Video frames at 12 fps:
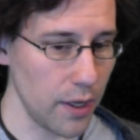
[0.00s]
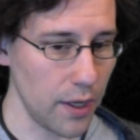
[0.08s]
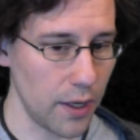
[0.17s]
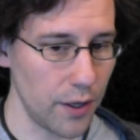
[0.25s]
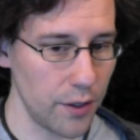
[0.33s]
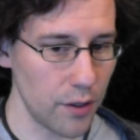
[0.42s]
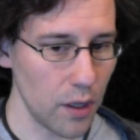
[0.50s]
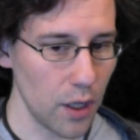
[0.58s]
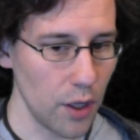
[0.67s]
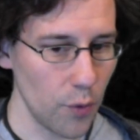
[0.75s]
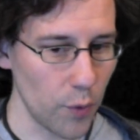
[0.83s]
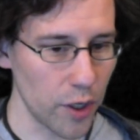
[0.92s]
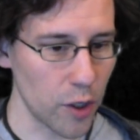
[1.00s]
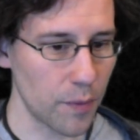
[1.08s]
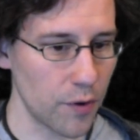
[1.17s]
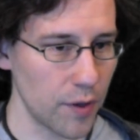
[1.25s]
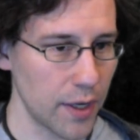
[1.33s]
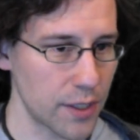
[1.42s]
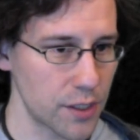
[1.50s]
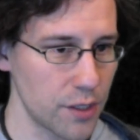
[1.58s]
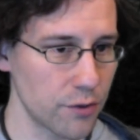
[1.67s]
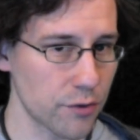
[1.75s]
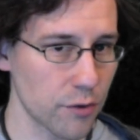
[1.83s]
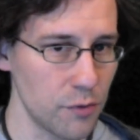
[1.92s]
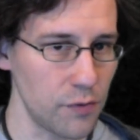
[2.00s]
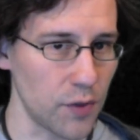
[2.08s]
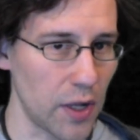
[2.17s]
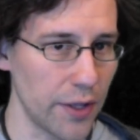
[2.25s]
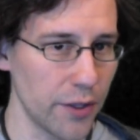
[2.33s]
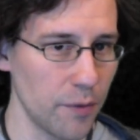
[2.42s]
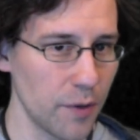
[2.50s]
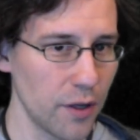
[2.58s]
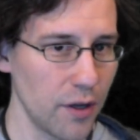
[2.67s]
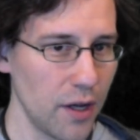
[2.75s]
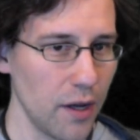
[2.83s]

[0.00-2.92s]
And when your opponent has to use removal on them,